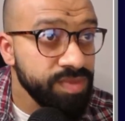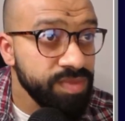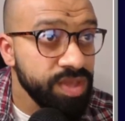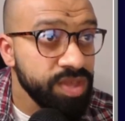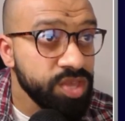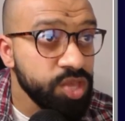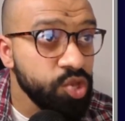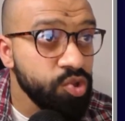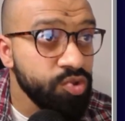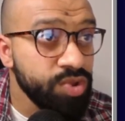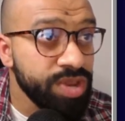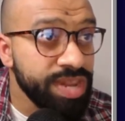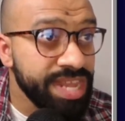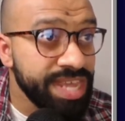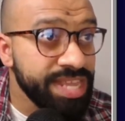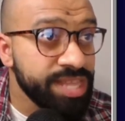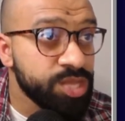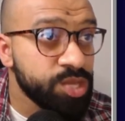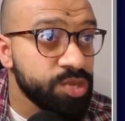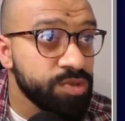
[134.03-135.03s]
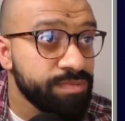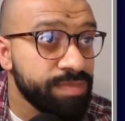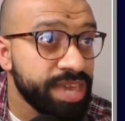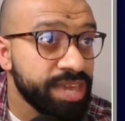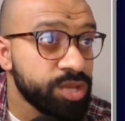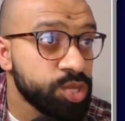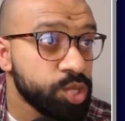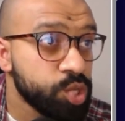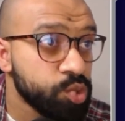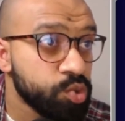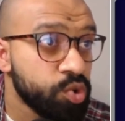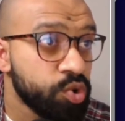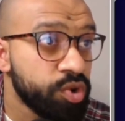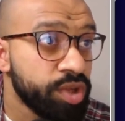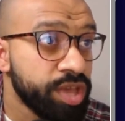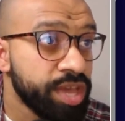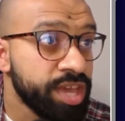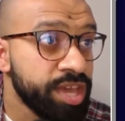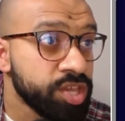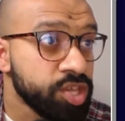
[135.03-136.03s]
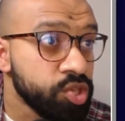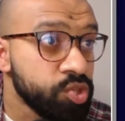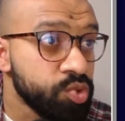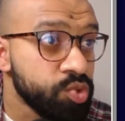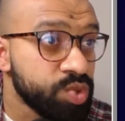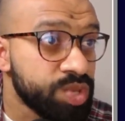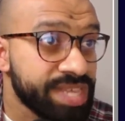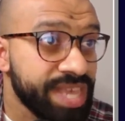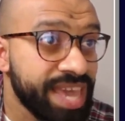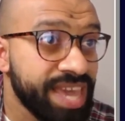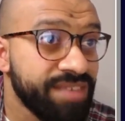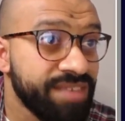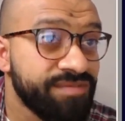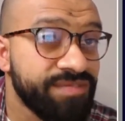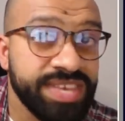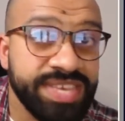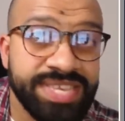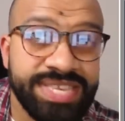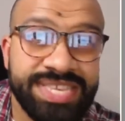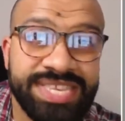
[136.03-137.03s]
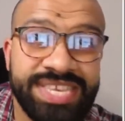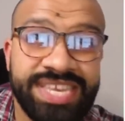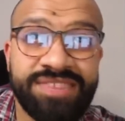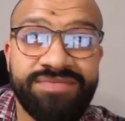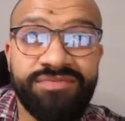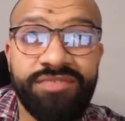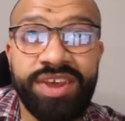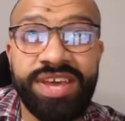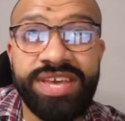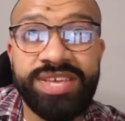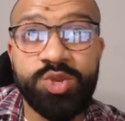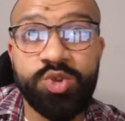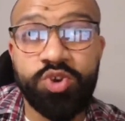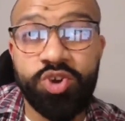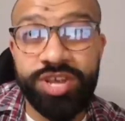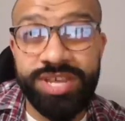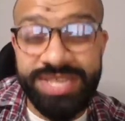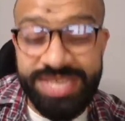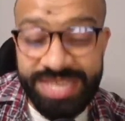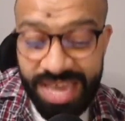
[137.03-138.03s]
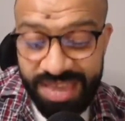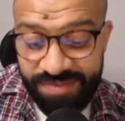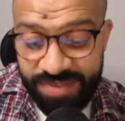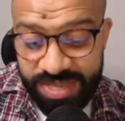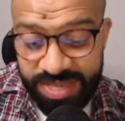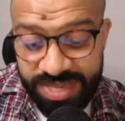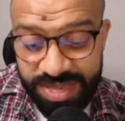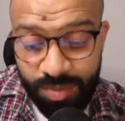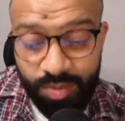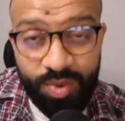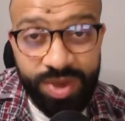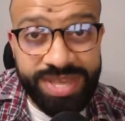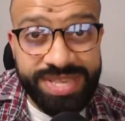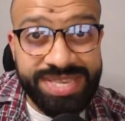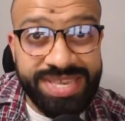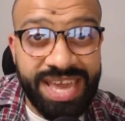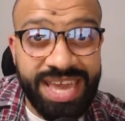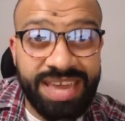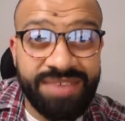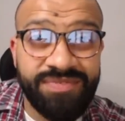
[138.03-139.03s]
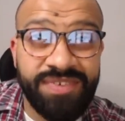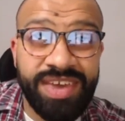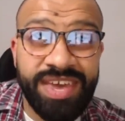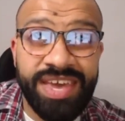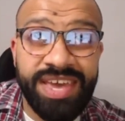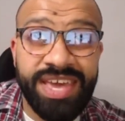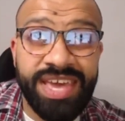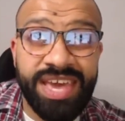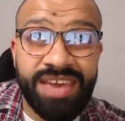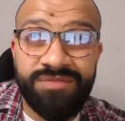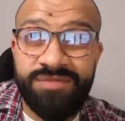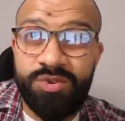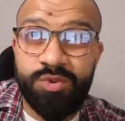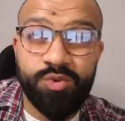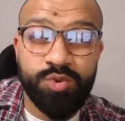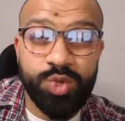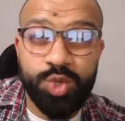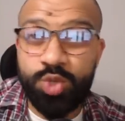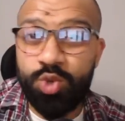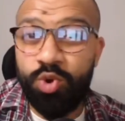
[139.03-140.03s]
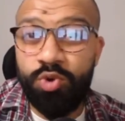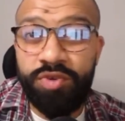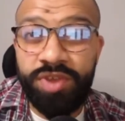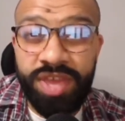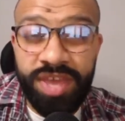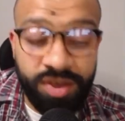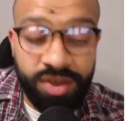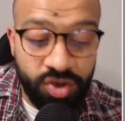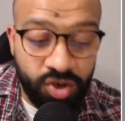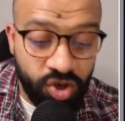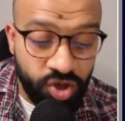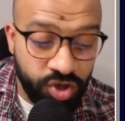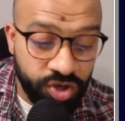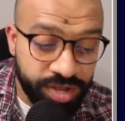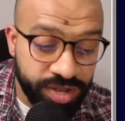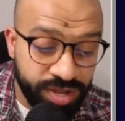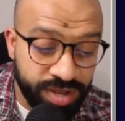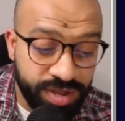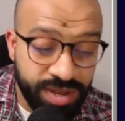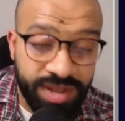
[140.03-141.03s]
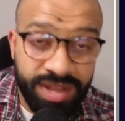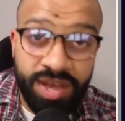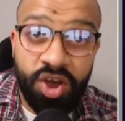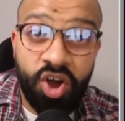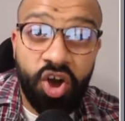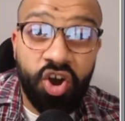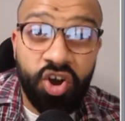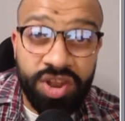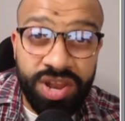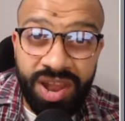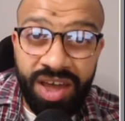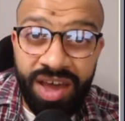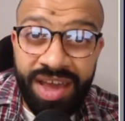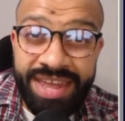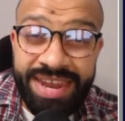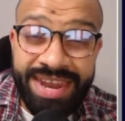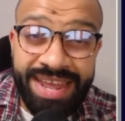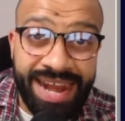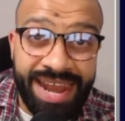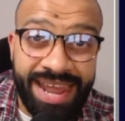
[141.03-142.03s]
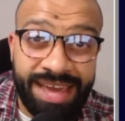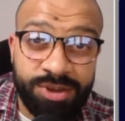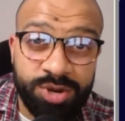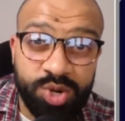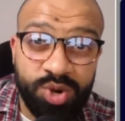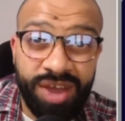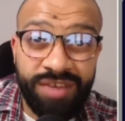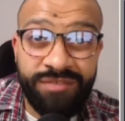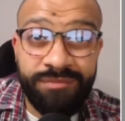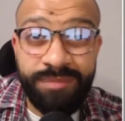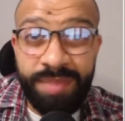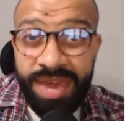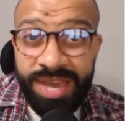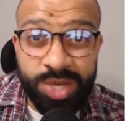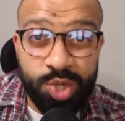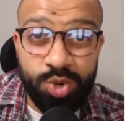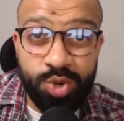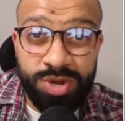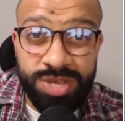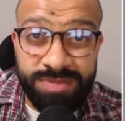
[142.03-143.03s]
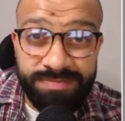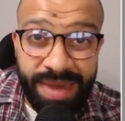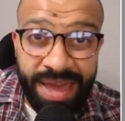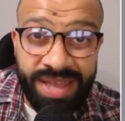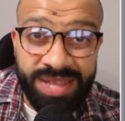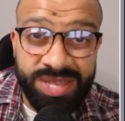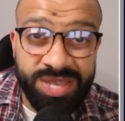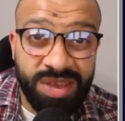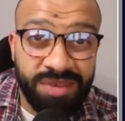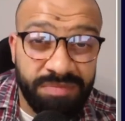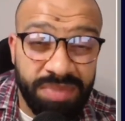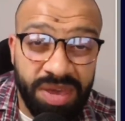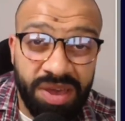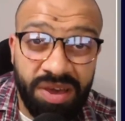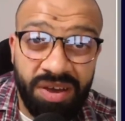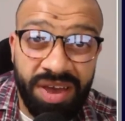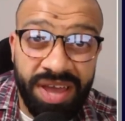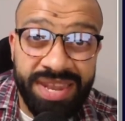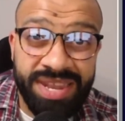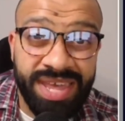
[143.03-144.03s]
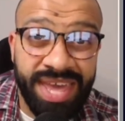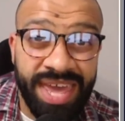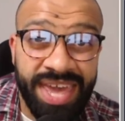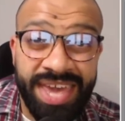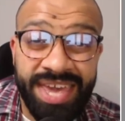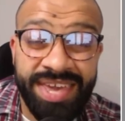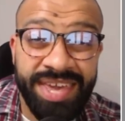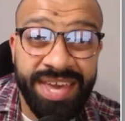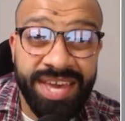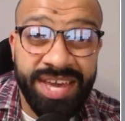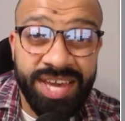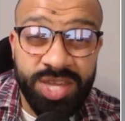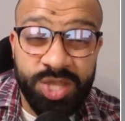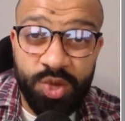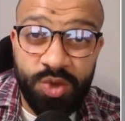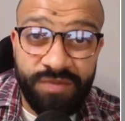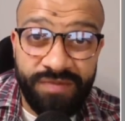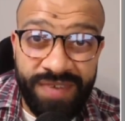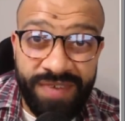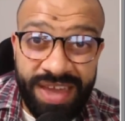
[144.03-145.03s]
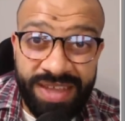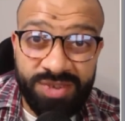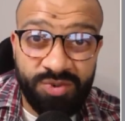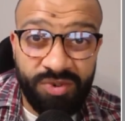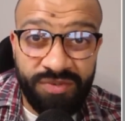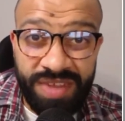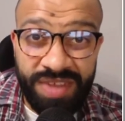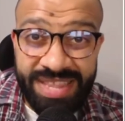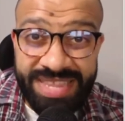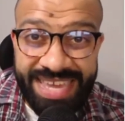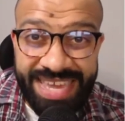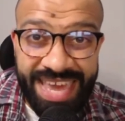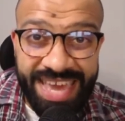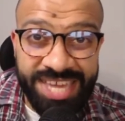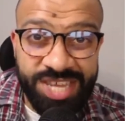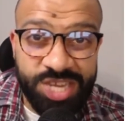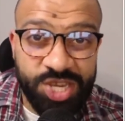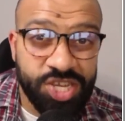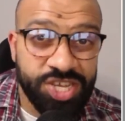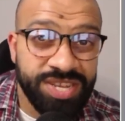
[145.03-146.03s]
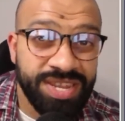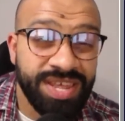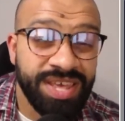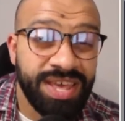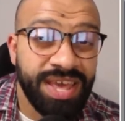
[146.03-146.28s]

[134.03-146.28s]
You need to make sure you save this seed phrase. You've got to save it somewhere safe. If you're storing it online in a cloud drive, make sure it's backed up behind a two-factor authentication.